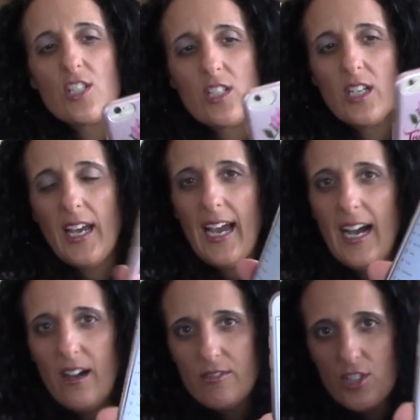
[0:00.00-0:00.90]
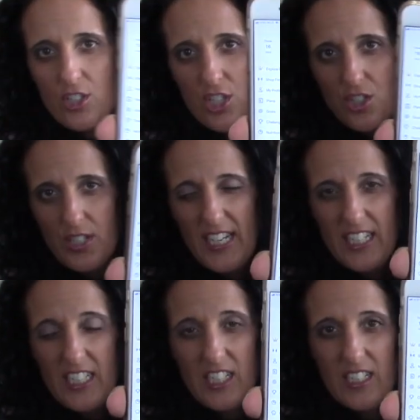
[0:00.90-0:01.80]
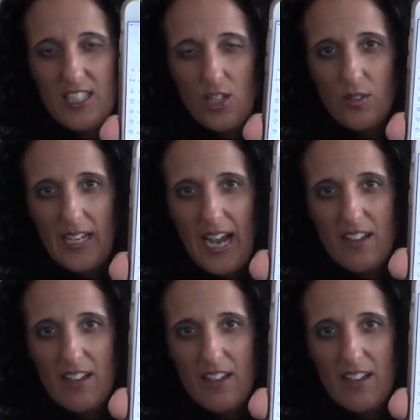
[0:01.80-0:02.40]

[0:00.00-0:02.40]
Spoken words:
is gonna have your streak. And so like